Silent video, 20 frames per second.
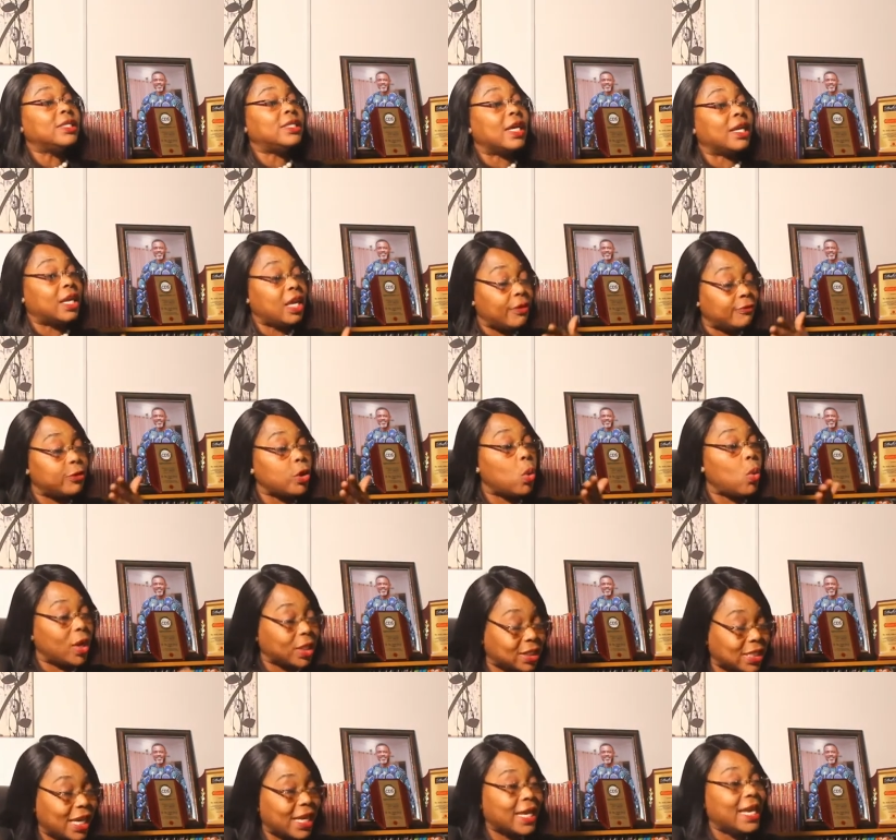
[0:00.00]
to give you
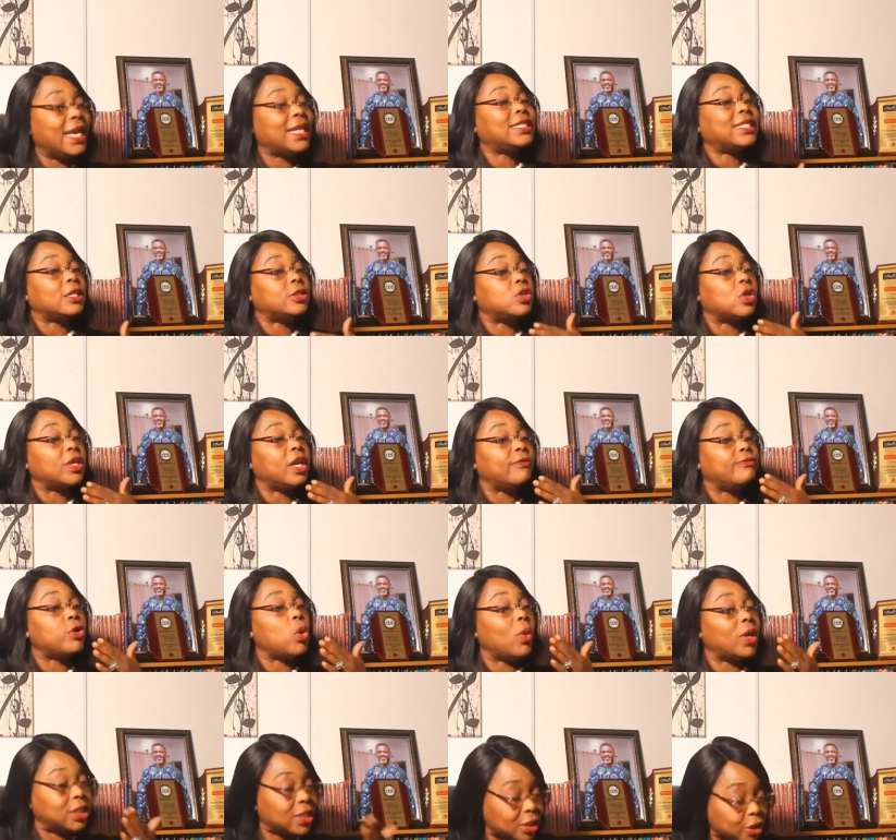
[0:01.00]
what to eat and to give
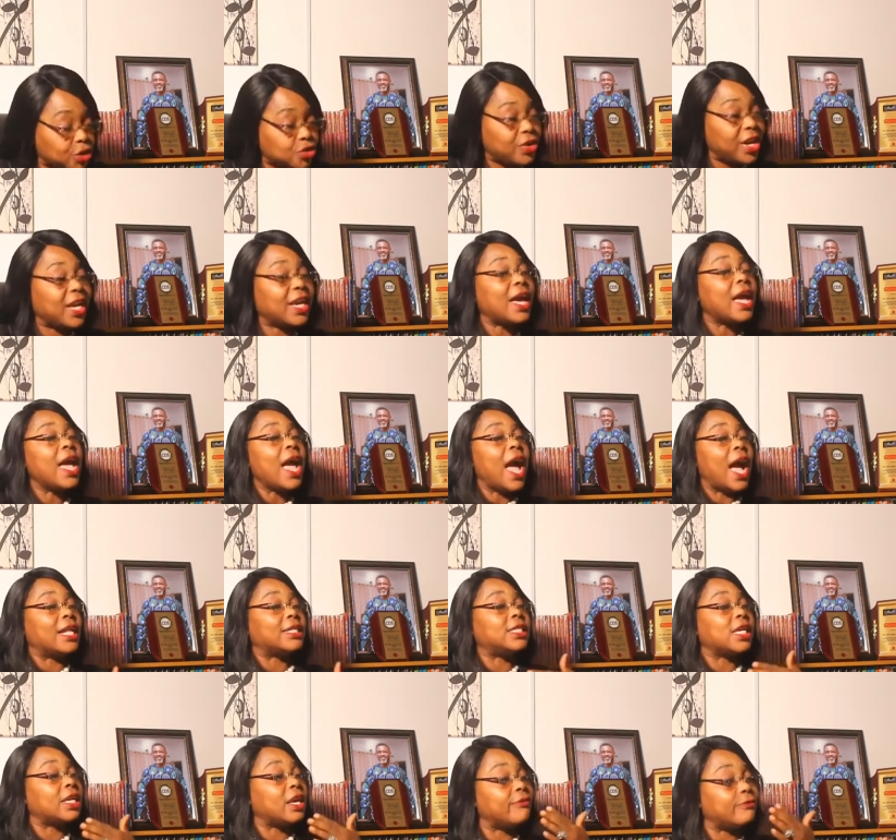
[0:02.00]
you what to drink
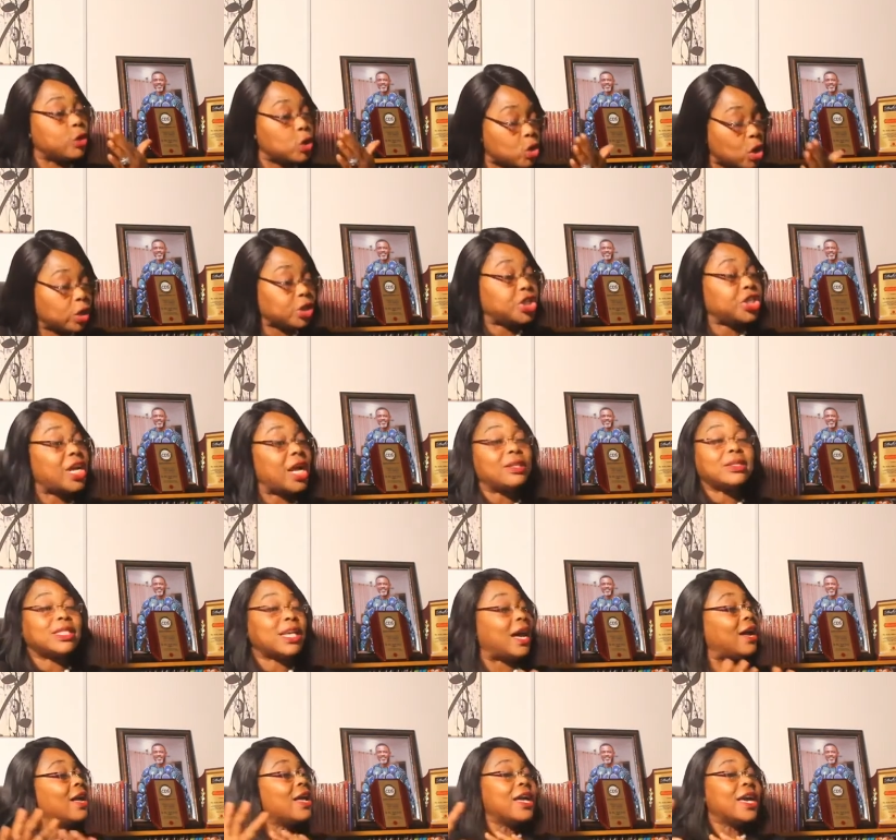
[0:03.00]
and to give you your
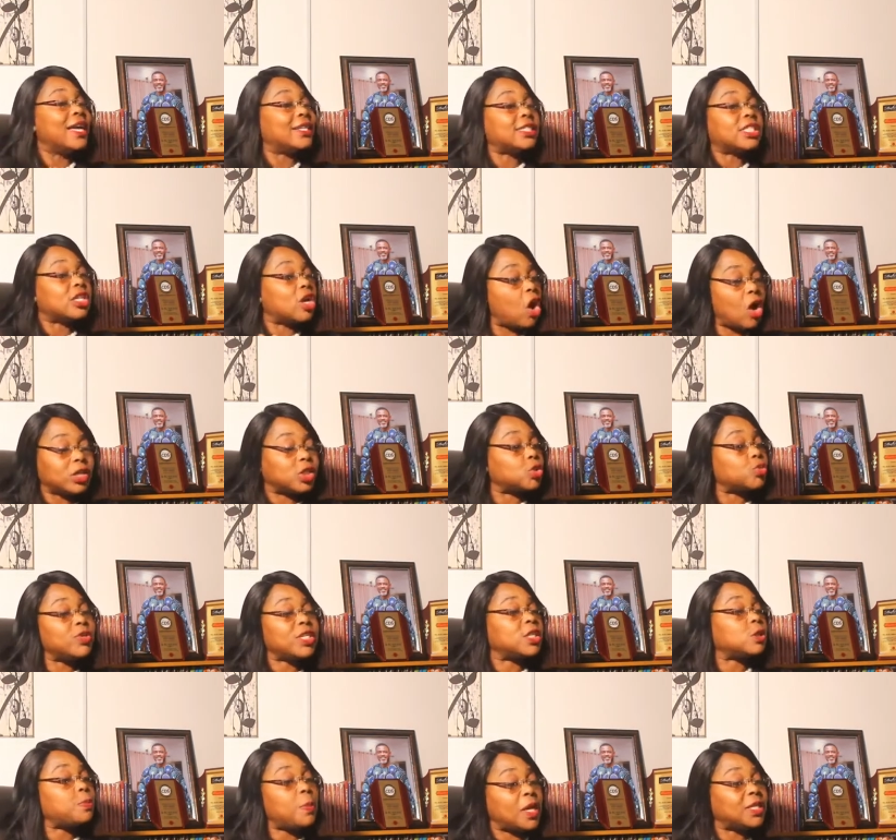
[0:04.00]
shelter. It's God's
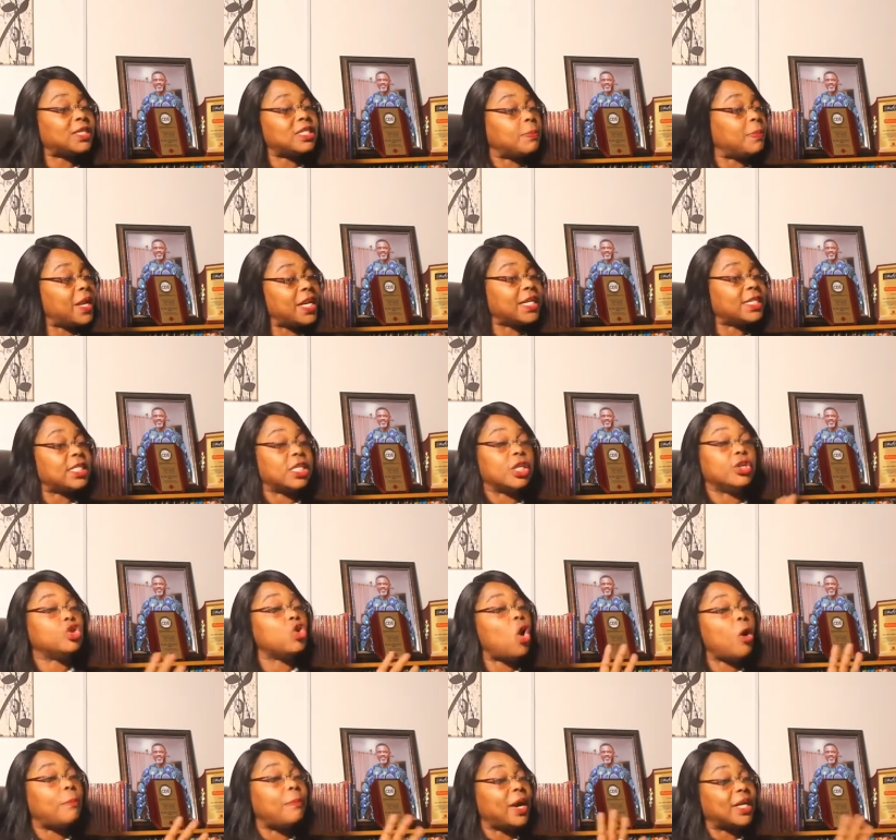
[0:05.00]
responsibility.
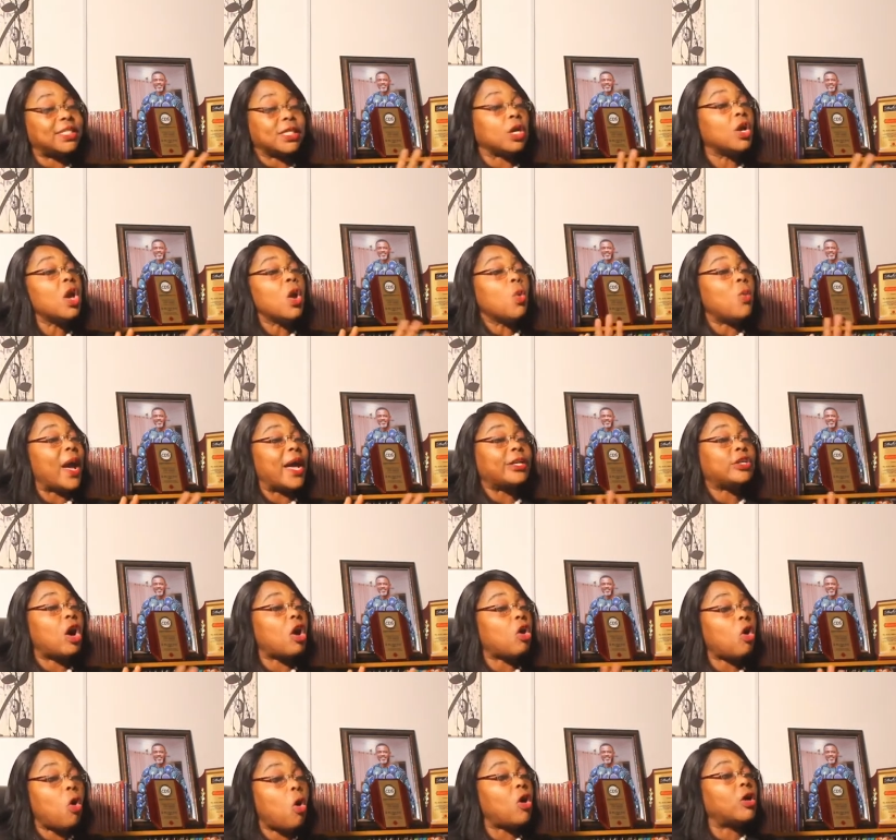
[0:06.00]
Nobody, we are
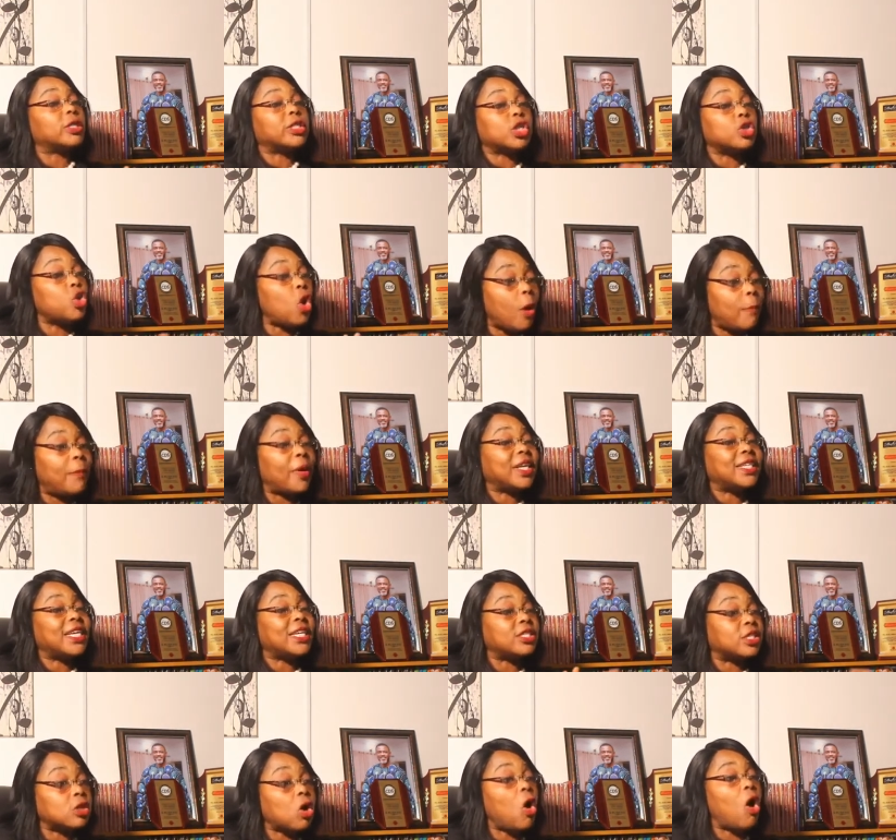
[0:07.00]
not called, nobody
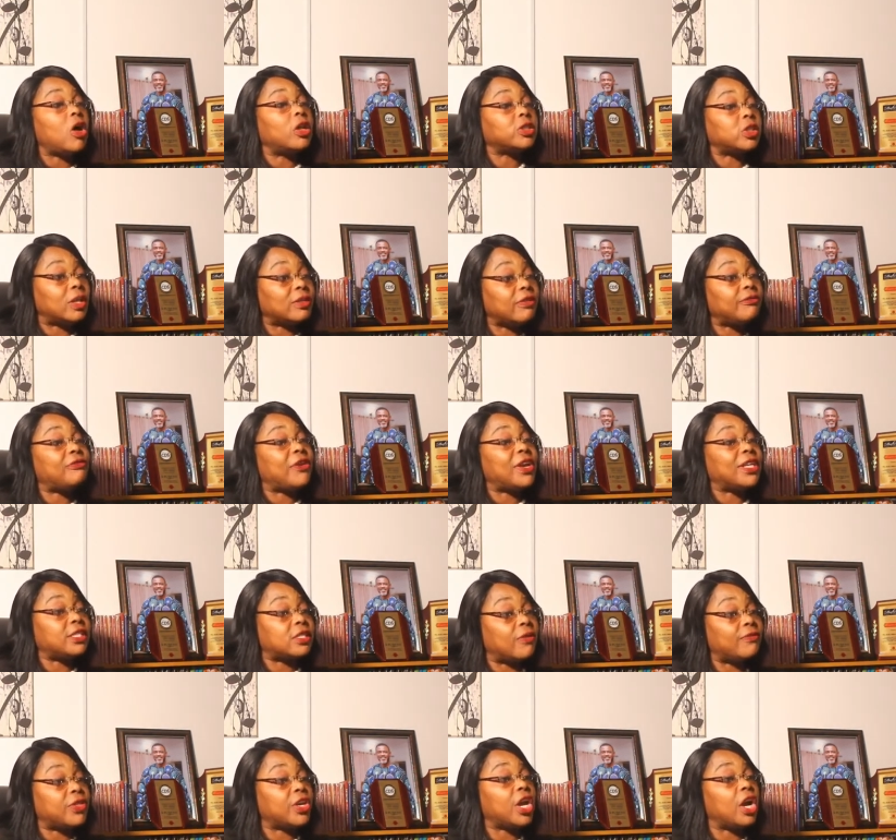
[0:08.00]
is called on the
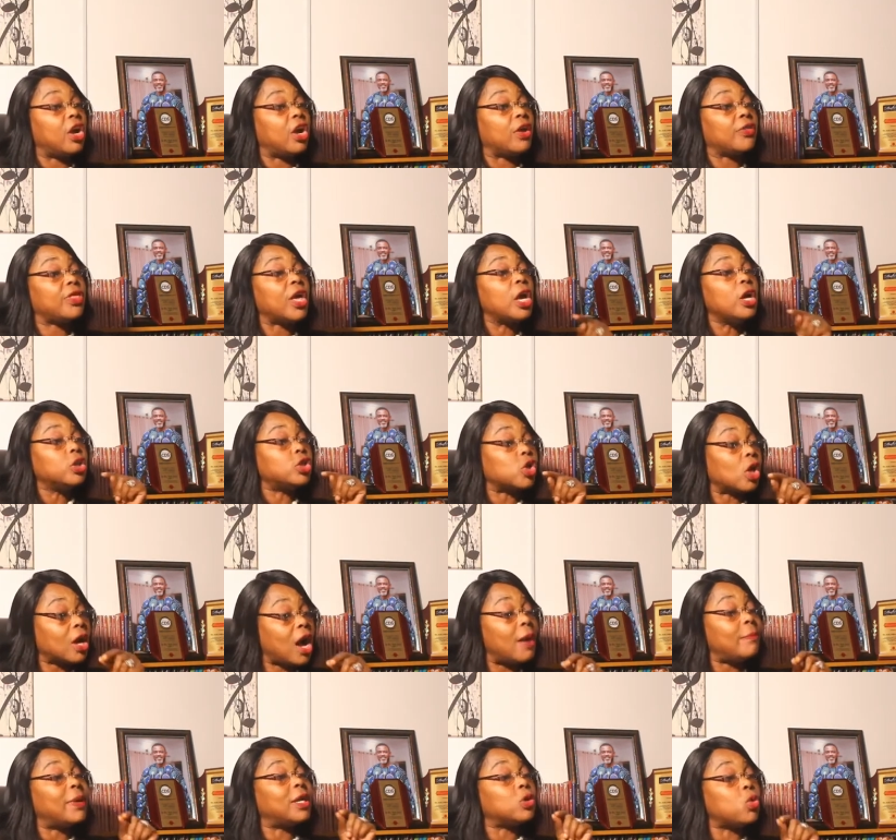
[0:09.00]
face of the earth to
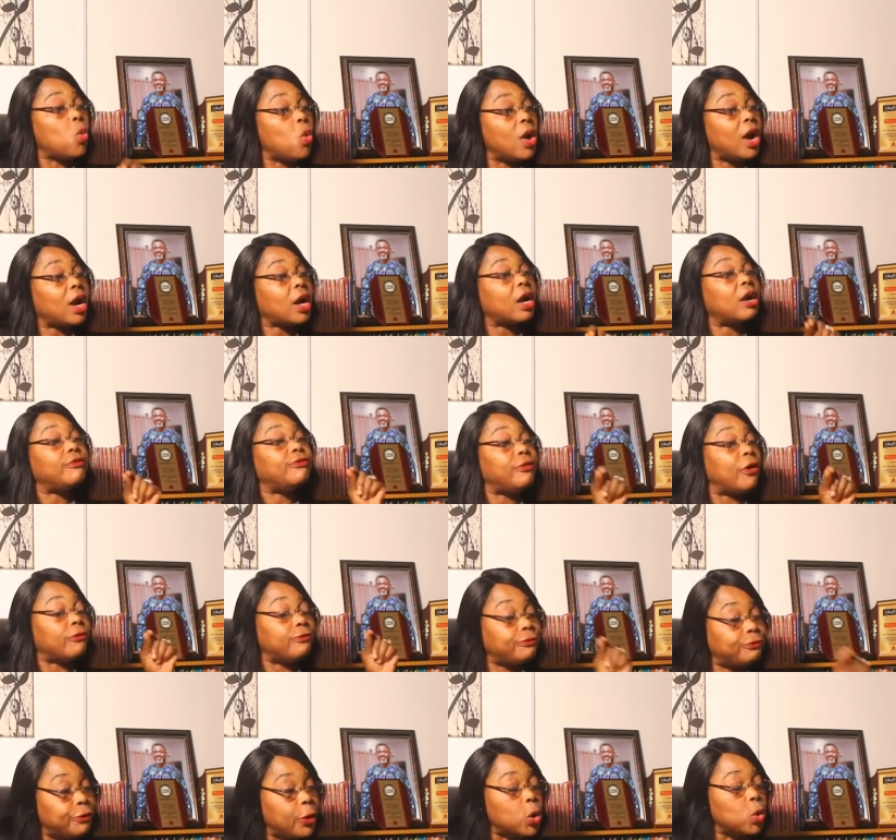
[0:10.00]
come and work
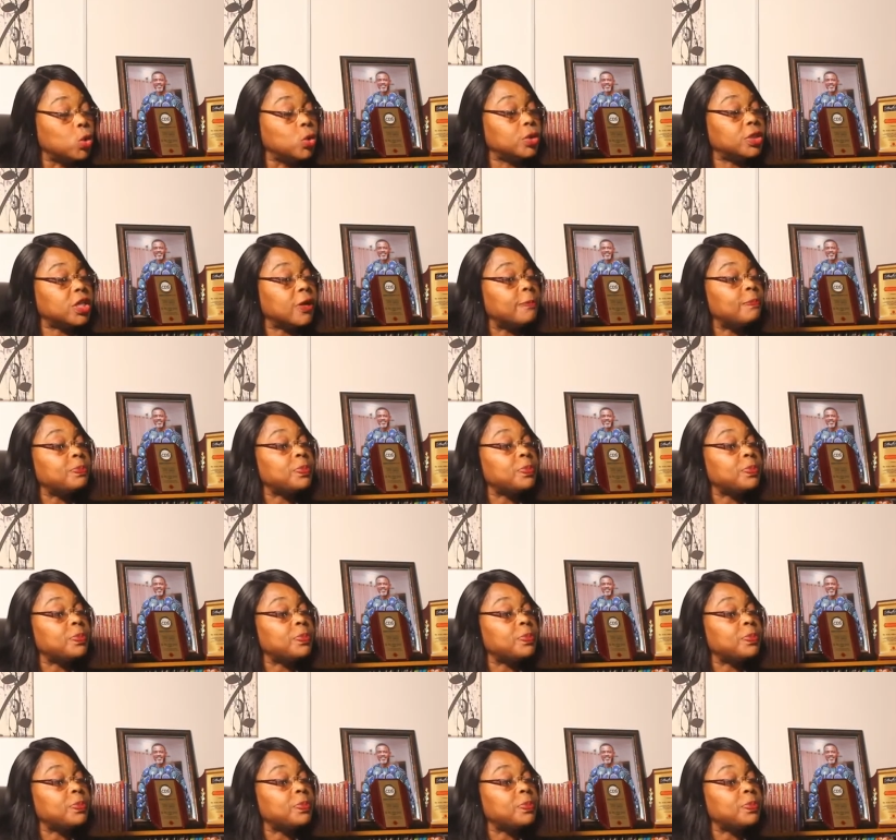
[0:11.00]
for food.